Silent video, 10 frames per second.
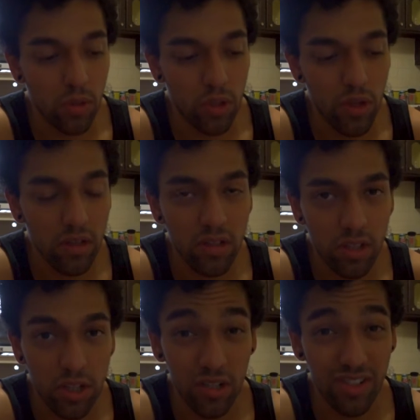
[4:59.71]

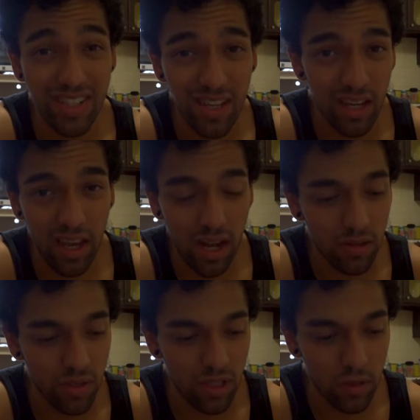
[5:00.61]
2,610
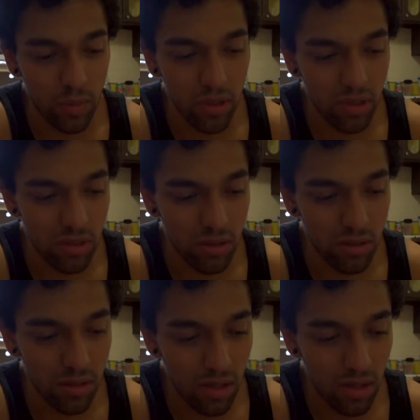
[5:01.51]
calories as opposed to